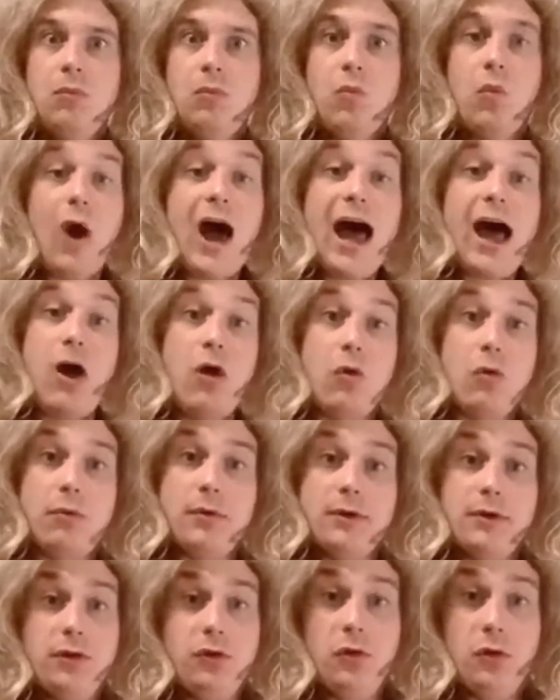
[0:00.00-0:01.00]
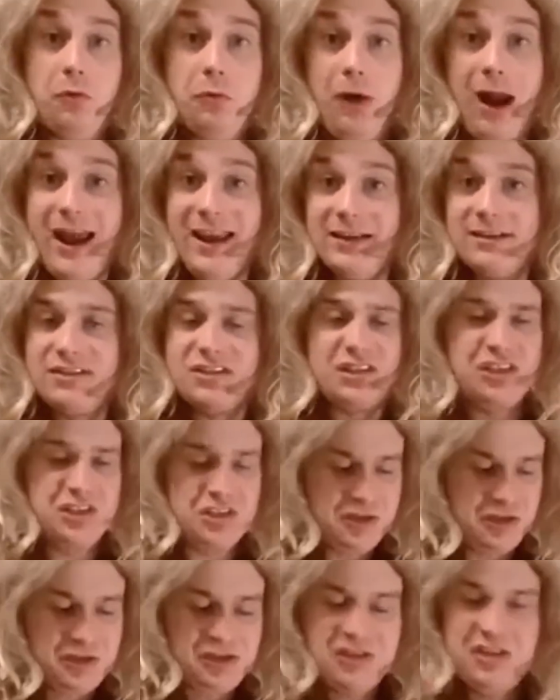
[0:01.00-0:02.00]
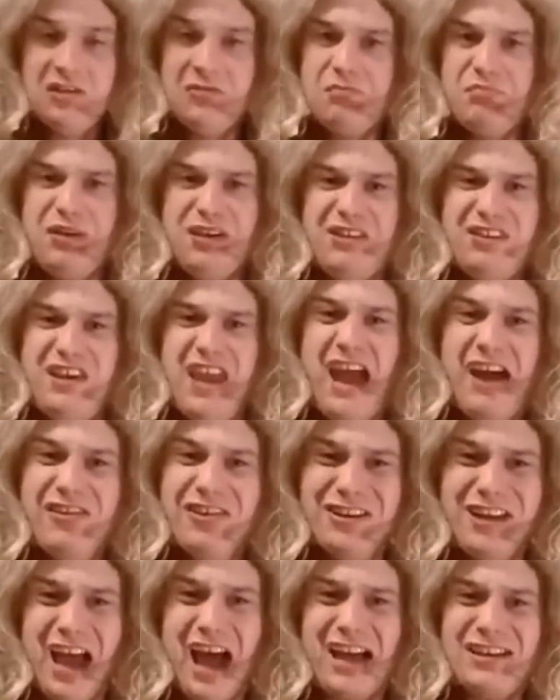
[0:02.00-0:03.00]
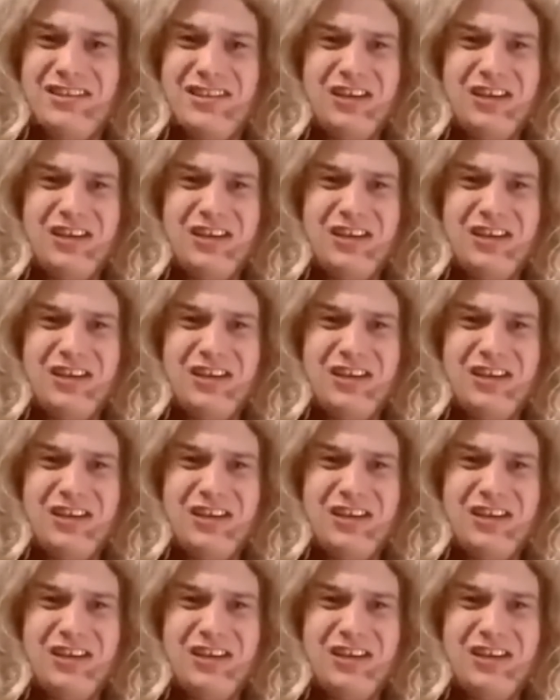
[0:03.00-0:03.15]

Wow, you're right! But Karen Kite